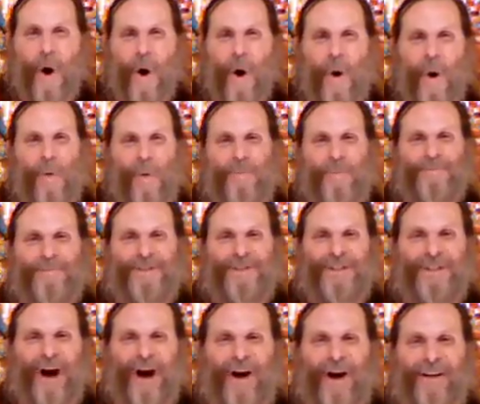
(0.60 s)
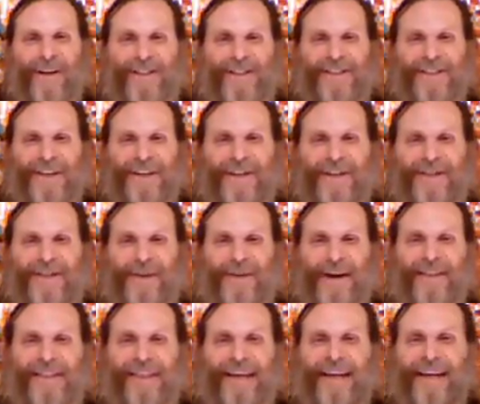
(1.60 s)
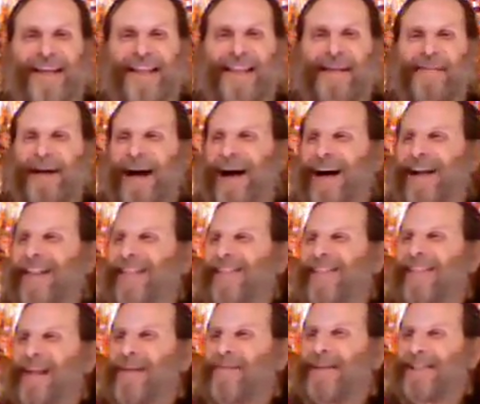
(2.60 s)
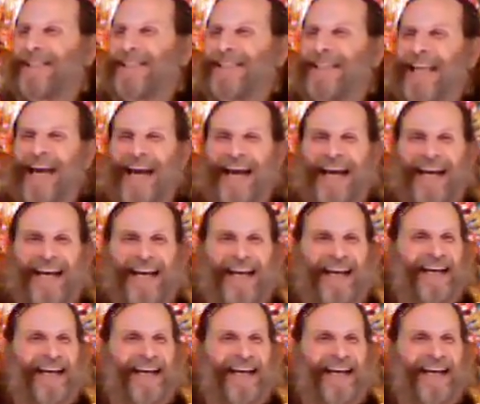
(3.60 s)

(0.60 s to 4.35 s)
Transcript: Om Sang Saraswati Namaha Namaste.